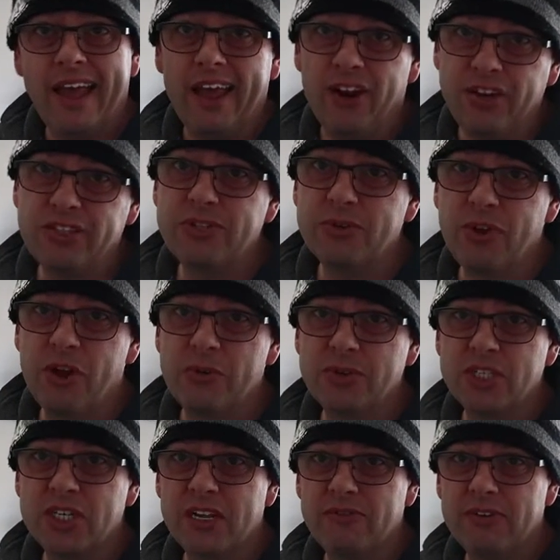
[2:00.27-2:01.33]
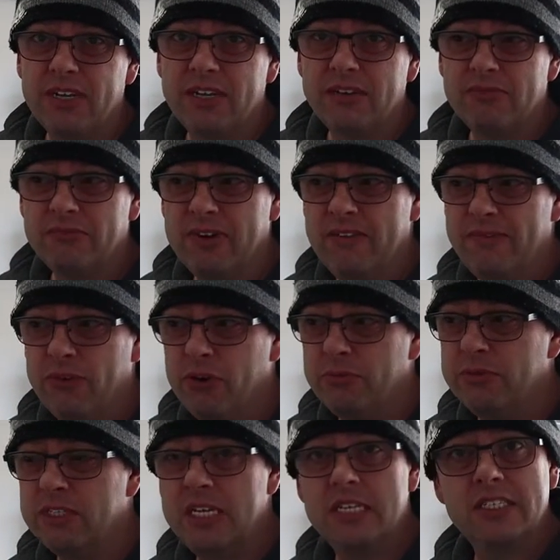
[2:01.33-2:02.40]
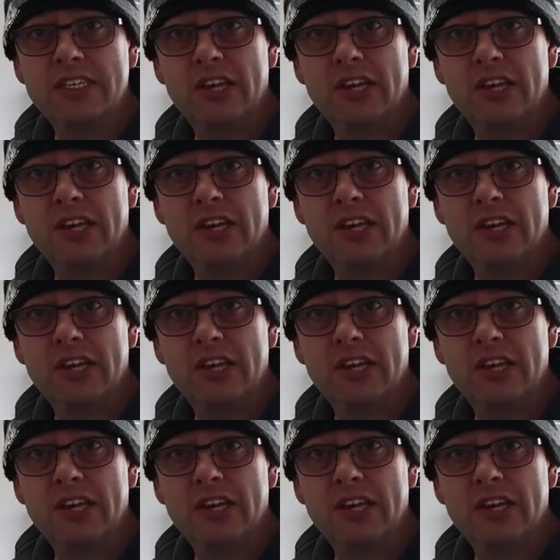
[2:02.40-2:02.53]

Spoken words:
and I used to do a lot of machinery refurbs years